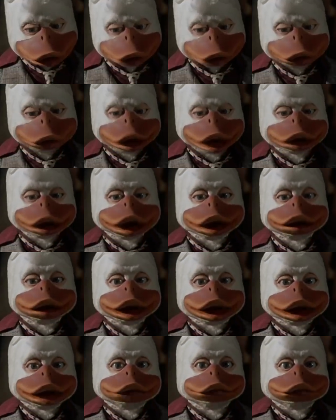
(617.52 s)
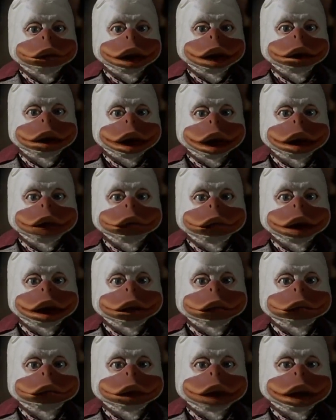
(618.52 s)
to seriously undermine my
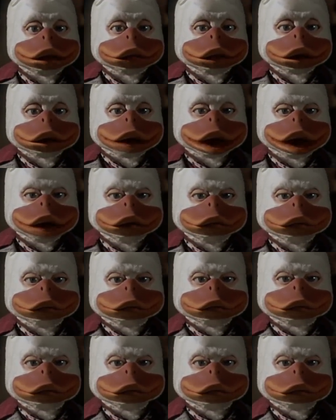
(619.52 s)
self-esteem.